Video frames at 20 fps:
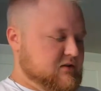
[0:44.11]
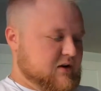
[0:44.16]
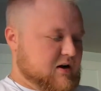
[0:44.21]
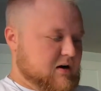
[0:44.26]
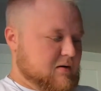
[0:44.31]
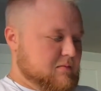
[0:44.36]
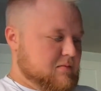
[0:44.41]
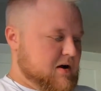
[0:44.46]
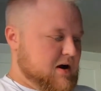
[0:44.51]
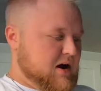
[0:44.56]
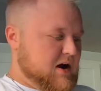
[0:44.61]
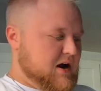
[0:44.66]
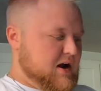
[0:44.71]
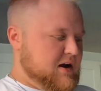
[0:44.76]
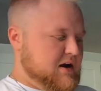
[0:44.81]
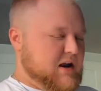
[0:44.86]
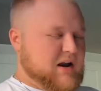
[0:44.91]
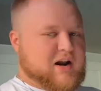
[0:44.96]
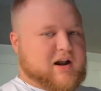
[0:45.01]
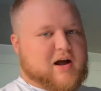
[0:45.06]
our
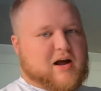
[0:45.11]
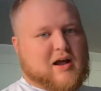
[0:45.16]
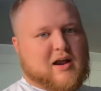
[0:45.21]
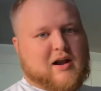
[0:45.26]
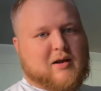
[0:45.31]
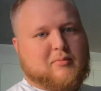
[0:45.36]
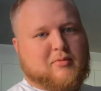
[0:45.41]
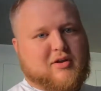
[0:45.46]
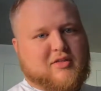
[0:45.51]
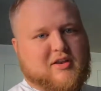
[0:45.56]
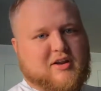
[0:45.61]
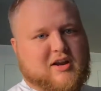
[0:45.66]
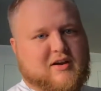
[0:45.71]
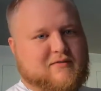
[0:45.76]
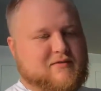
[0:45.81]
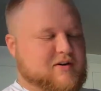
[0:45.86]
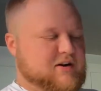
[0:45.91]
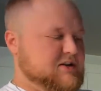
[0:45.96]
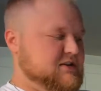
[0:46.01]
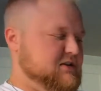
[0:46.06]
mind, and I'm reading the
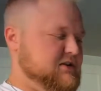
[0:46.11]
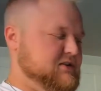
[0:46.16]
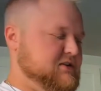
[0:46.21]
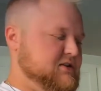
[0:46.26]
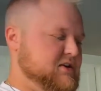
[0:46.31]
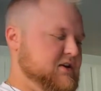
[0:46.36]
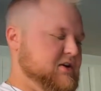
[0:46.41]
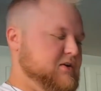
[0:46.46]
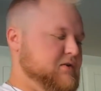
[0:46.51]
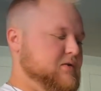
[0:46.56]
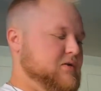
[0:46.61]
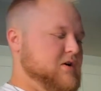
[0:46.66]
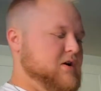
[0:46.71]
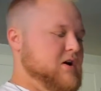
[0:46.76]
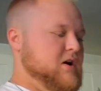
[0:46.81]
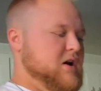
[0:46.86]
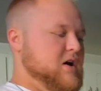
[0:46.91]
definitions too.